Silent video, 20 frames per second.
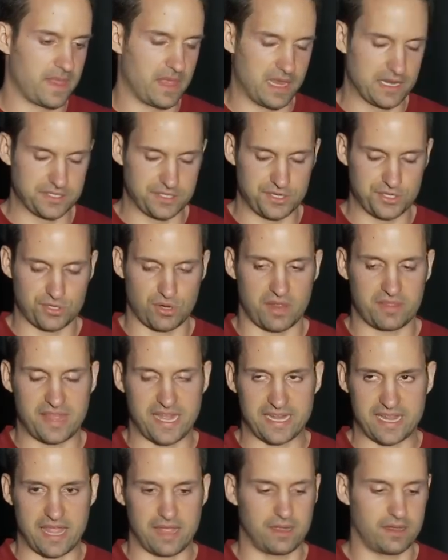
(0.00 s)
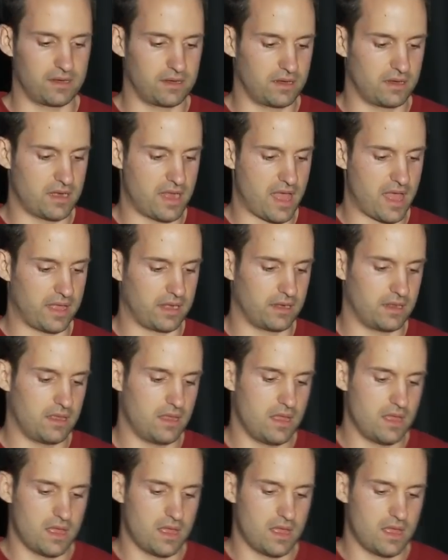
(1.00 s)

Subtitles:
is user authenticated or not,